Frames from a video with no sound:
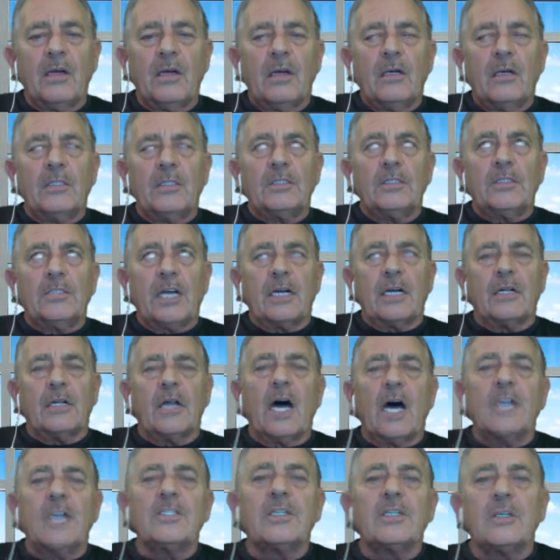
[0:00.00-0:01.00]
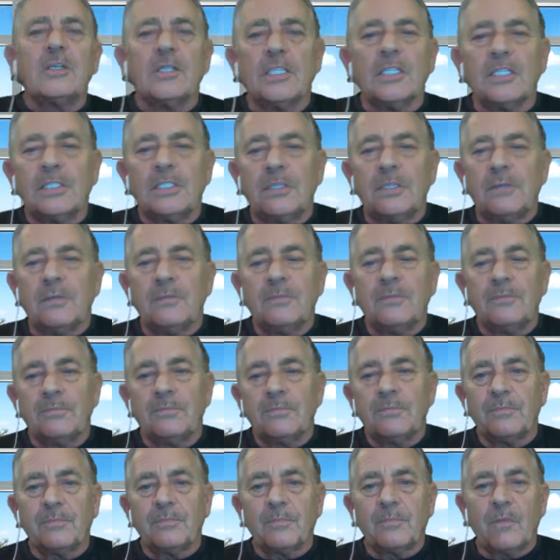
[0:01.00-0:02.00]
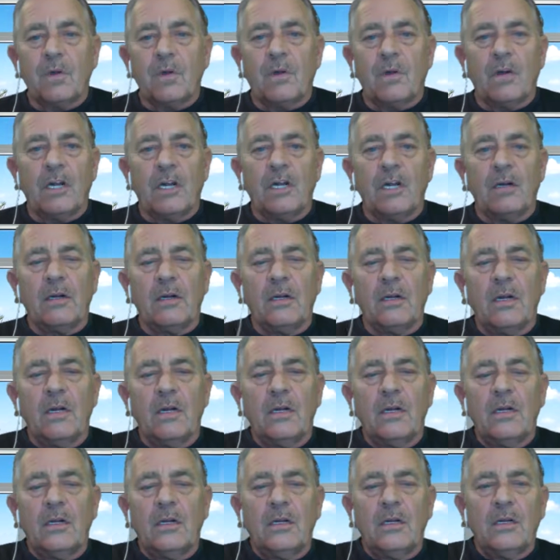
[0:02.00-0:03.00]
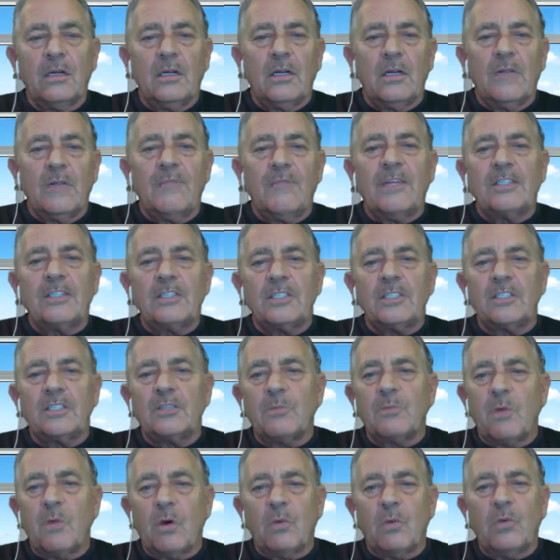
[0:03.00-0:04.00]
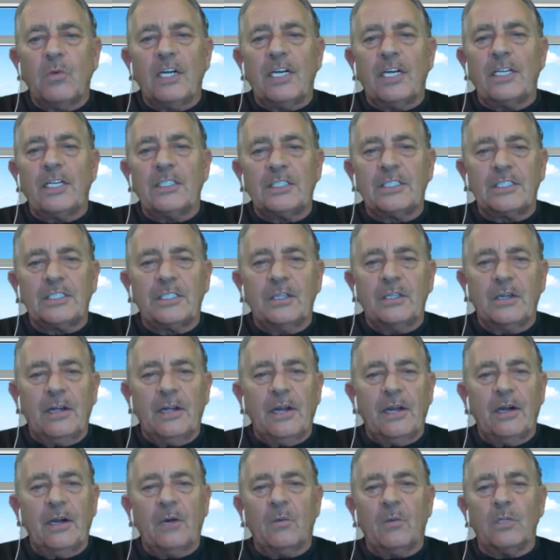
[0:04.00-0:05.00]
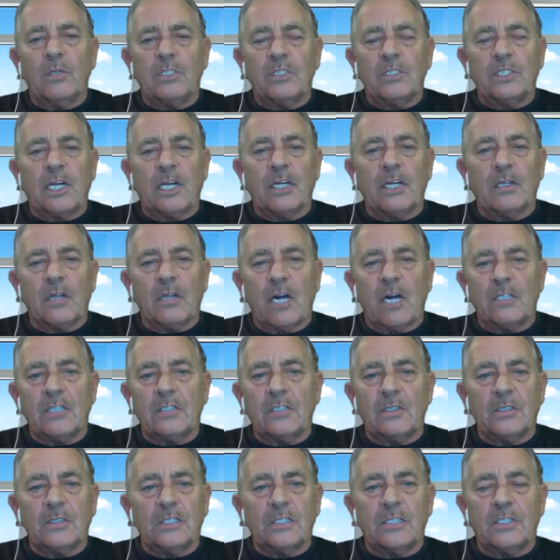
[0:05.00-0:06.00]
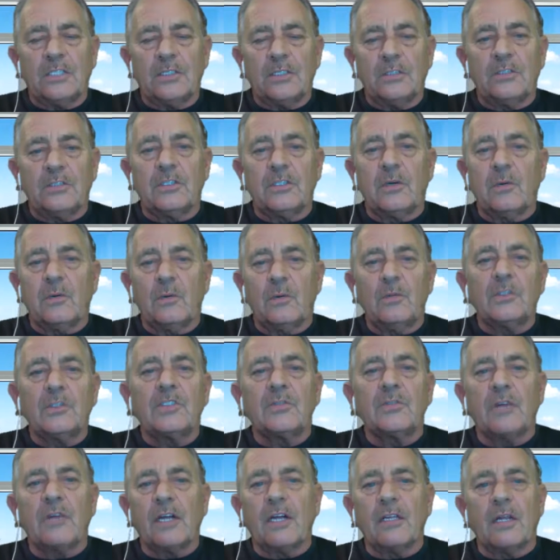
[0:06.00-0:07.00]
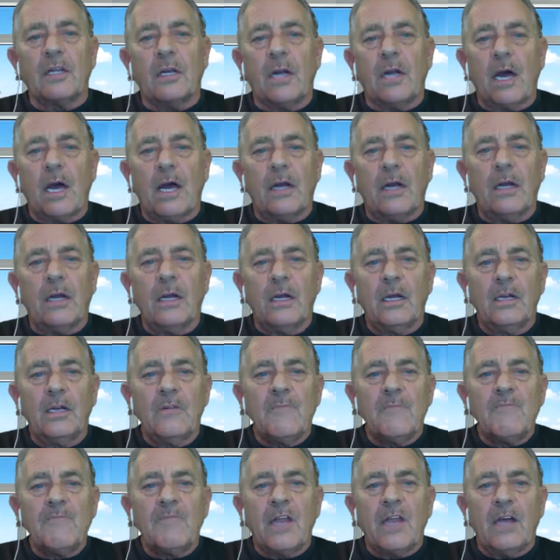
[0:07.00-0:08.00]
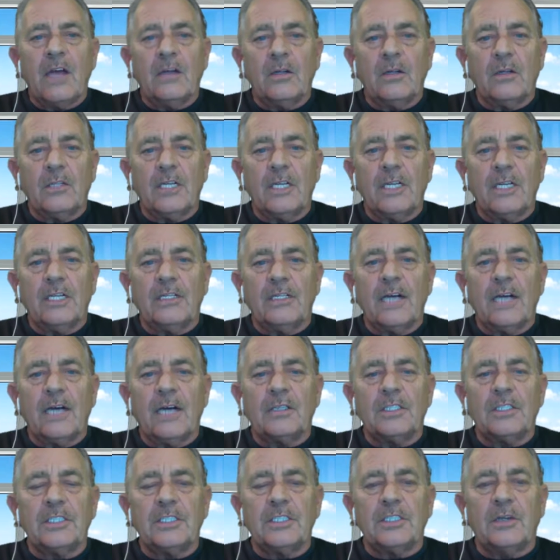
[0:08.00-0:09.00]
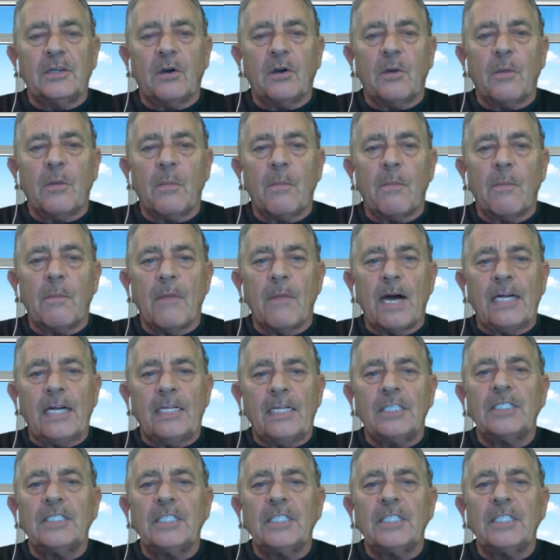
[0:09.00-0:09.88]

psychological issue, all right? There's a small weakness still here with psychological issues, so we would strengthen that and delete it down to 0 minus